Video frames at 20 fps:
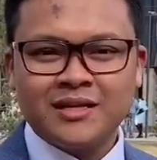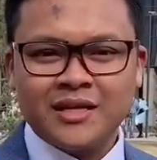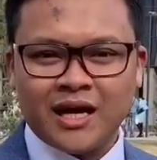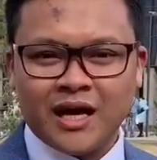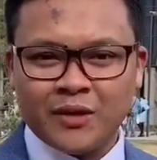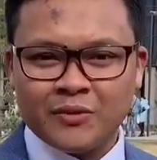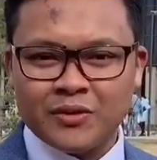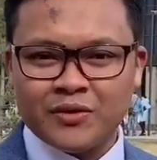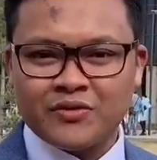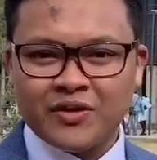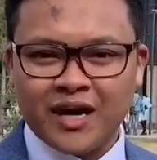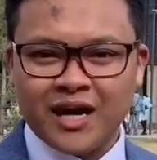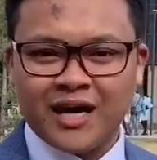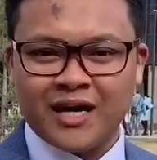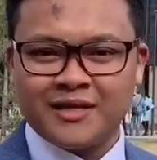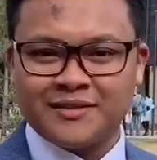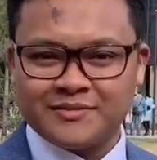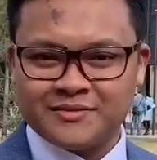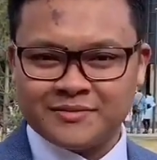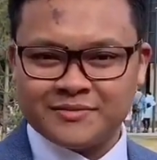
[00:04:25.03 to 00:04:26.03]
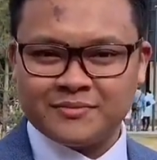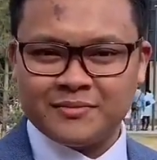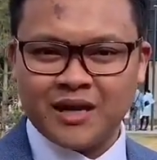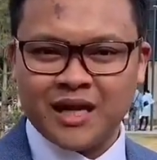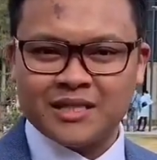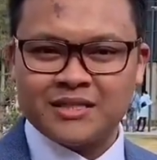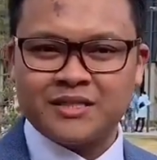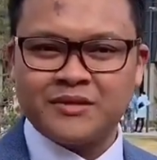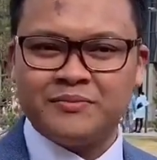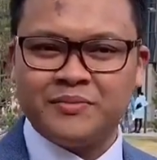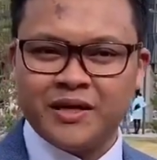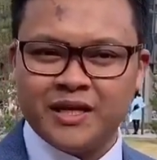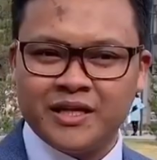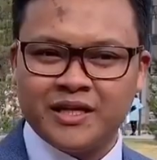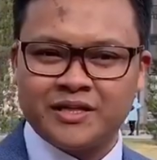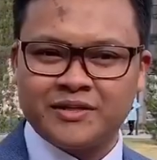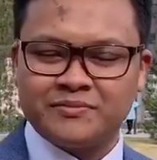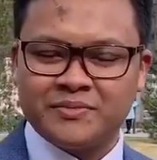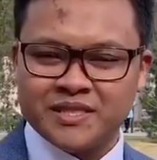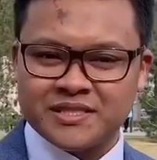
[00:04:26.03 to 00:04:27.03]
I will run
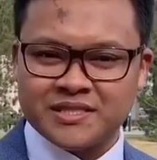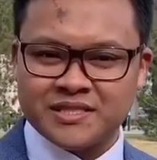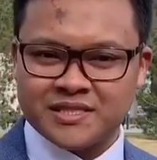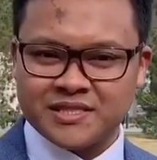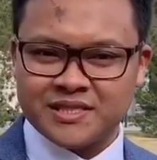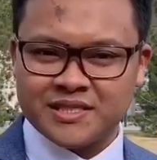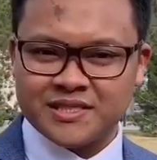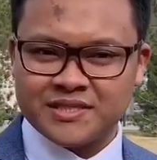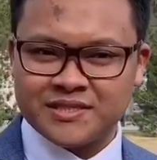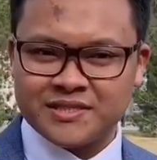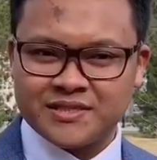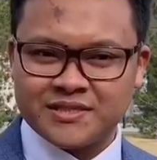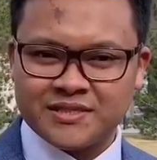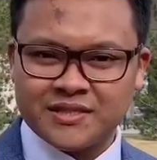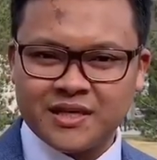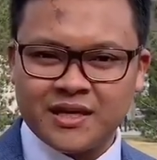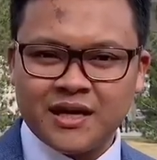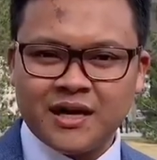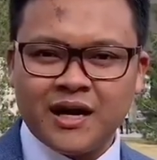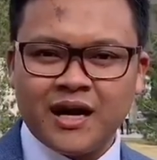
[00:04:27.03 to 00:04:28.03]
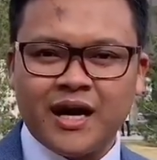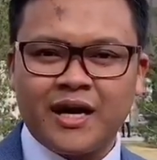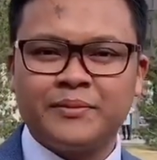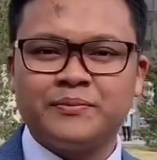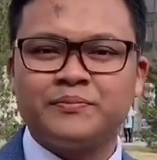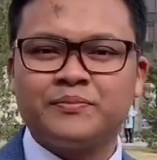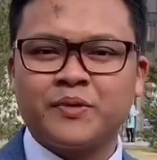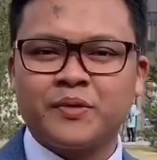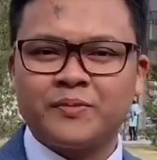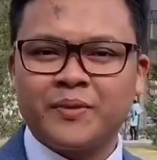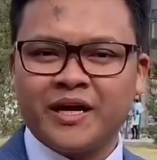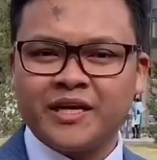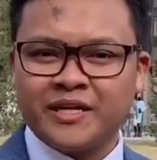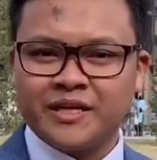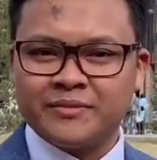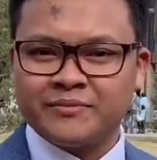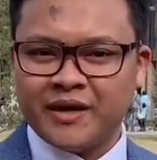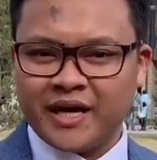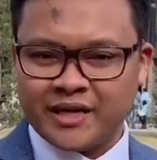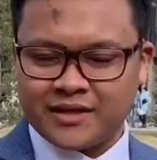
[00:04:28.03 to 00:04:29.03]
multi-billion businesses and
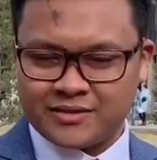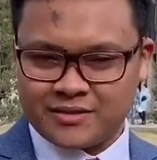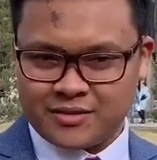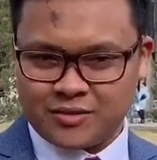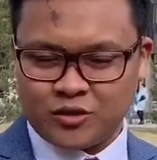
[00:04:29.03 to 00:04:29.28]
providing back,